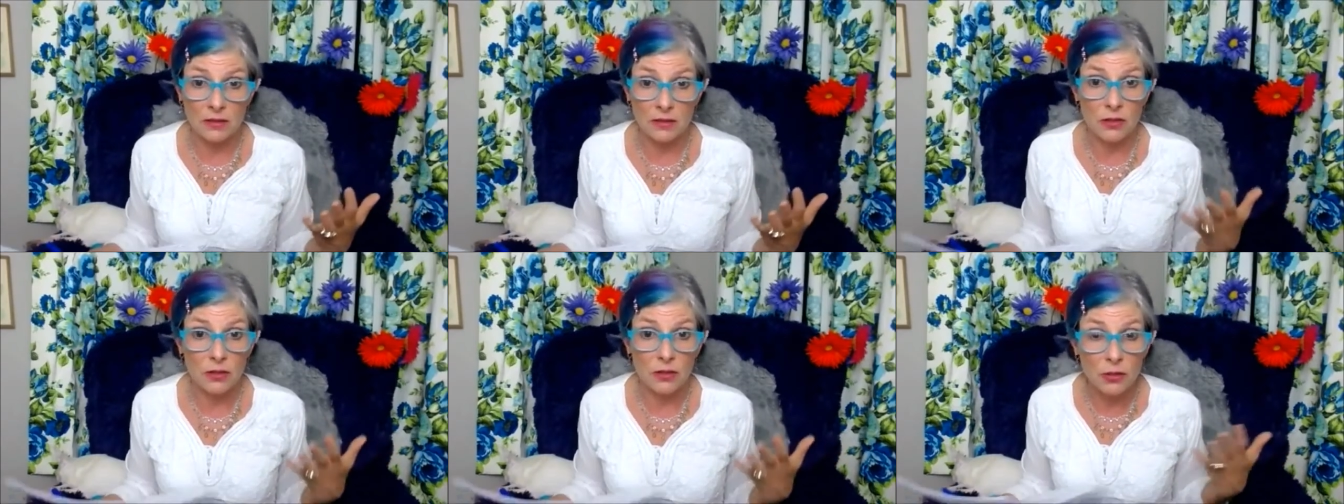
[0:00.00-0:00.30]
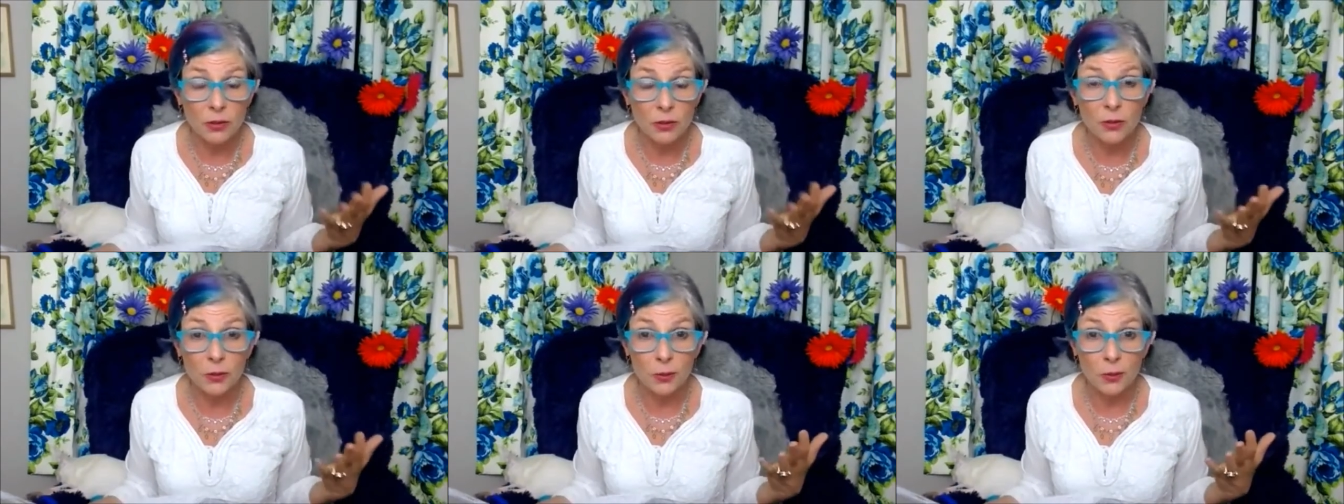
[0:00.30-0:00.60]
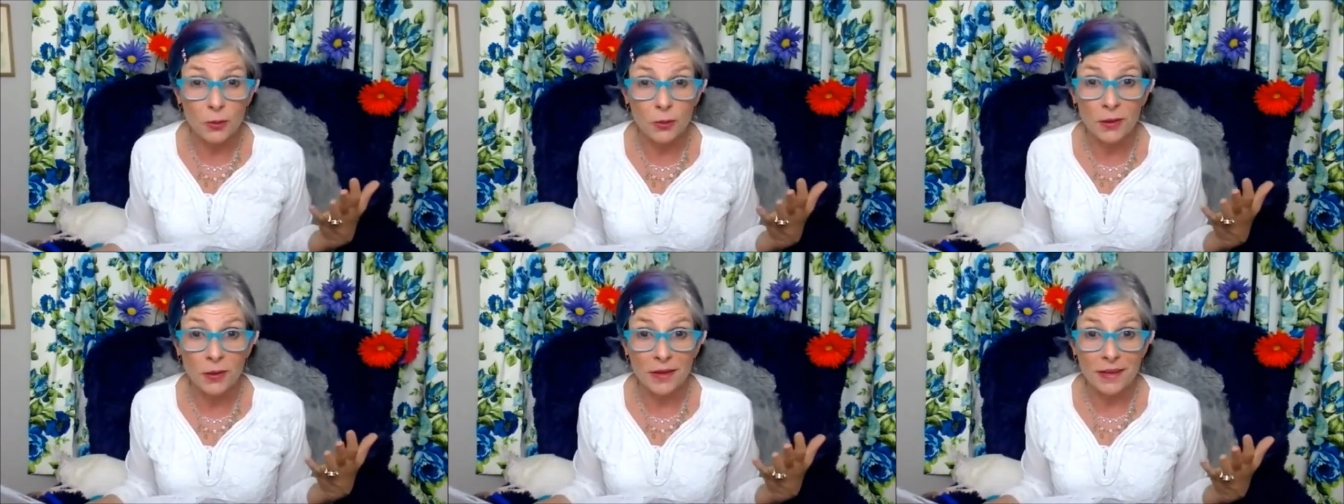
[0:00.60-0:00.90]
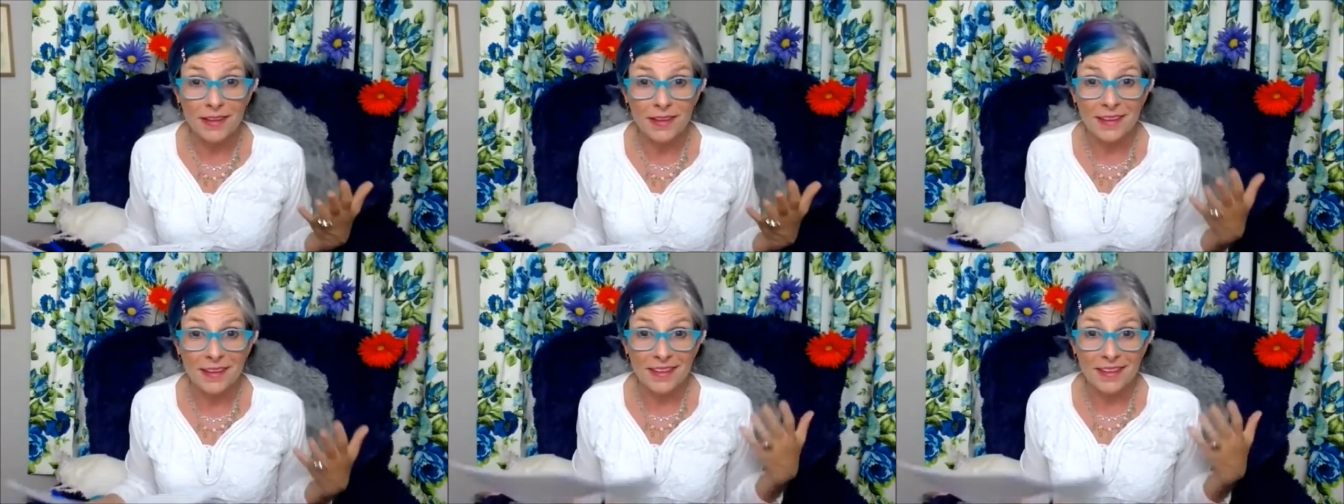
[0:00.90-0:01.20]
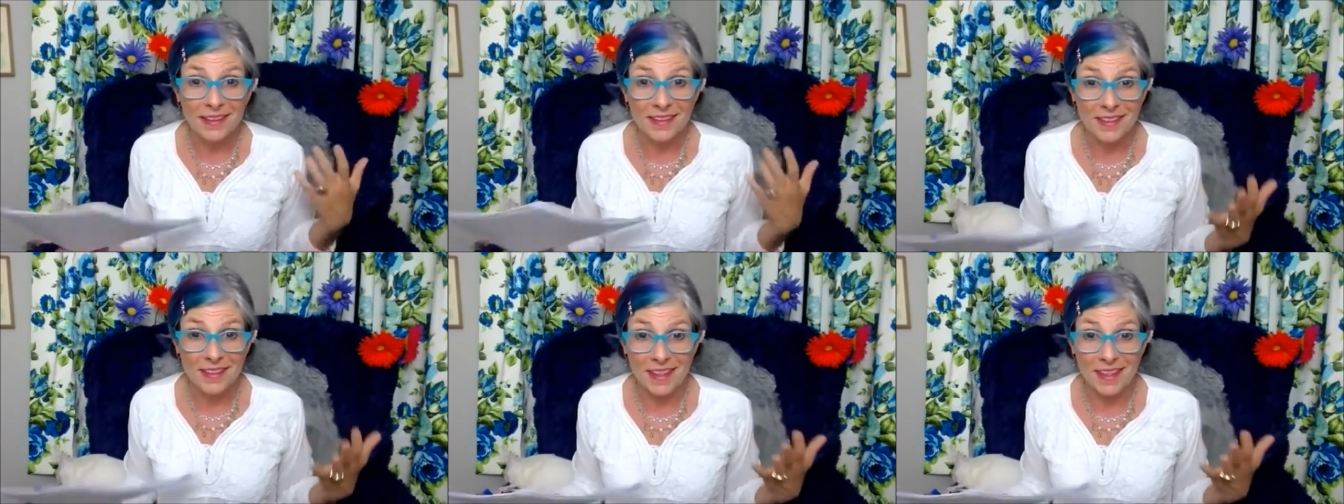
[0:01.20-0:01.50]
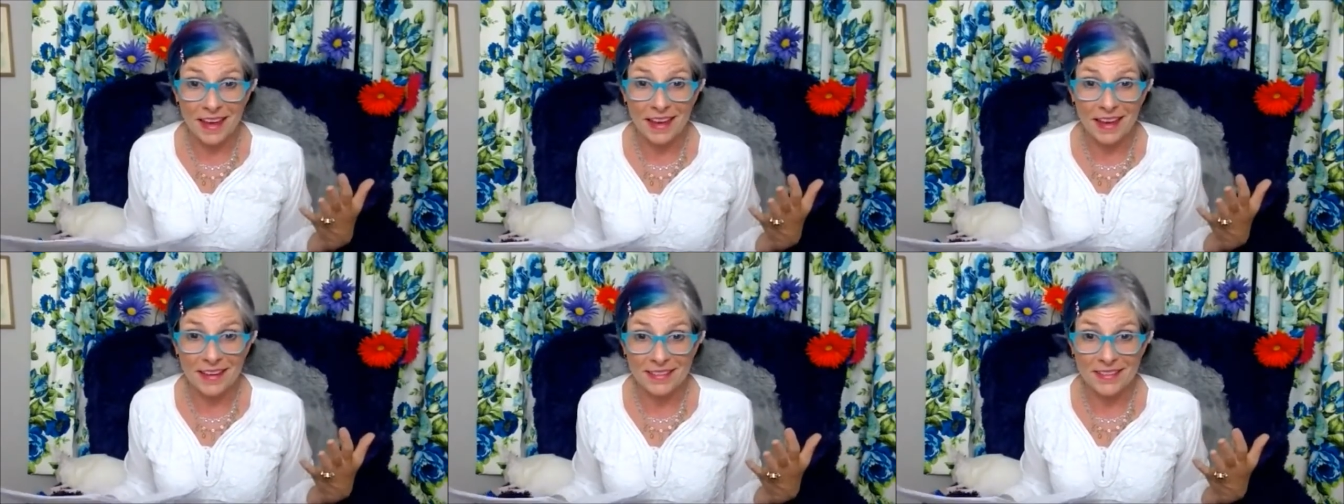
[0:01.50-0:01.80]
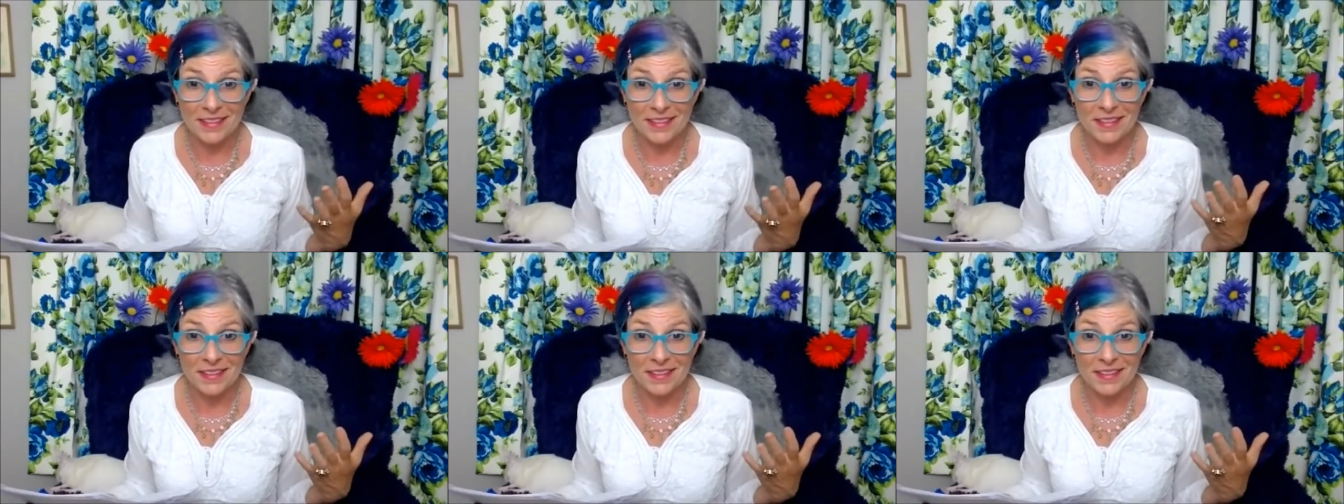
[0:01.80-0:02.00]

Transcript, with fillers: you that